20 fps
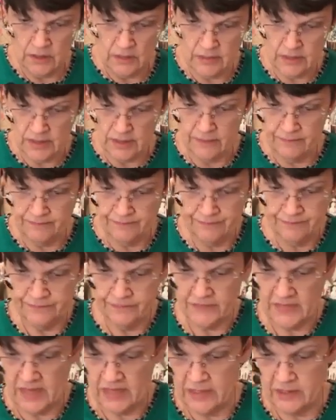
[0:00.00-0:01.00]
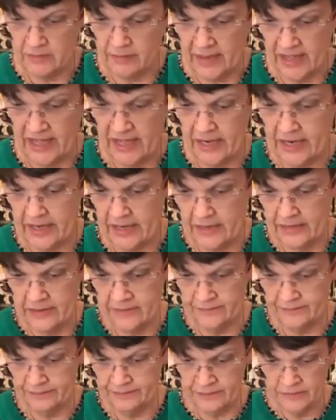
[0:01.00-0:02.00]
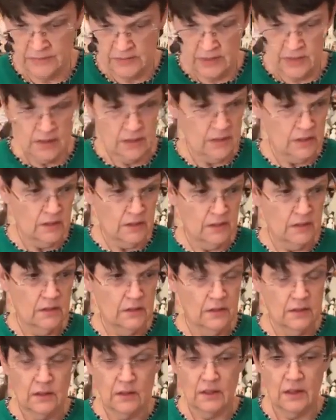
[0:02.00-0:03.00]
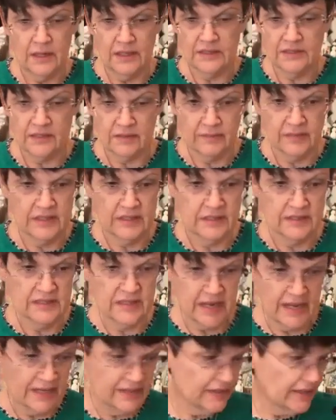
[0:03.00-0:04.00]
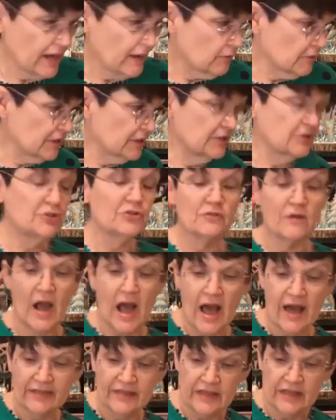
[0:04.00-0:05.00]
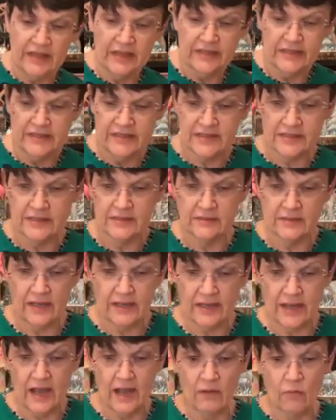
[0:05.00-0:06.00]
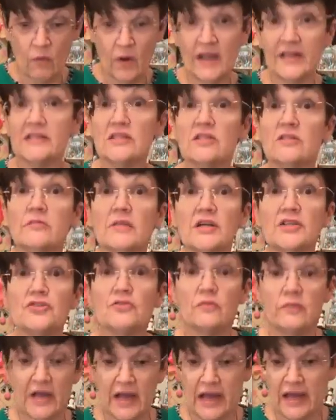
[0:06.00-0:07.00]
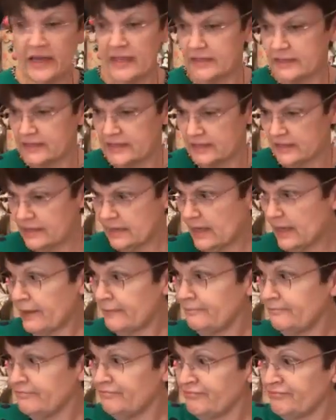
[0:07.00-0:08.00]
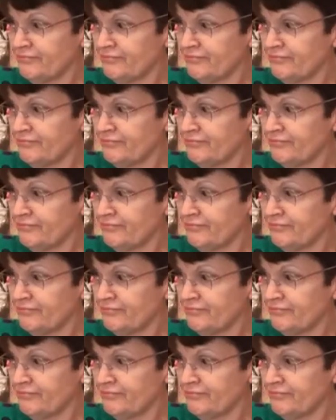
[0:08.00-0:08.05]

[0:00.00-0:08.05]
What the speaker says: Alright, thank you Manny. Alright, so I'm going to take that, we're going to dry these. I got way too much red, didn't I?